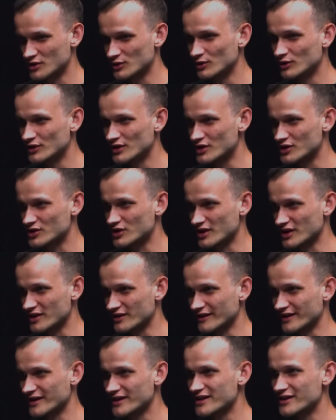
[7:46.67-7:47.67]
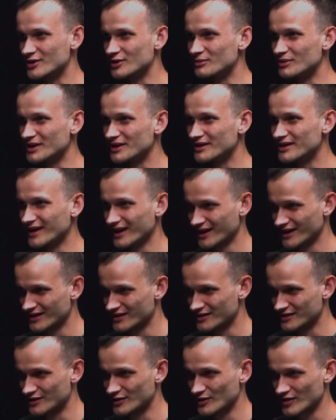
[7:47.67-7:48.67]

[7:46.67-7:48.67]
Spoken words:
gold is just like stupid, and